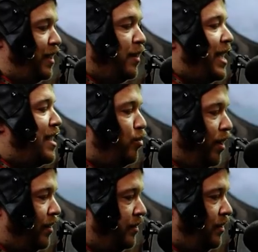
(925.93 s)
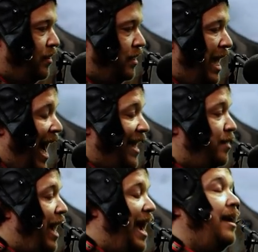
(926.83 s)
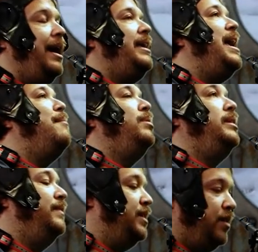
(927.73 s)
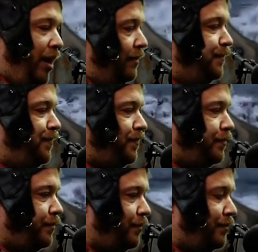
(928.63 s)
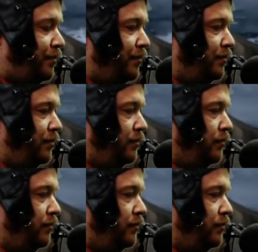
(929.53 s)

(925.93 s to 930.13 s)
They could be anywhere. I could. I. I can't believe this. All right, H seven.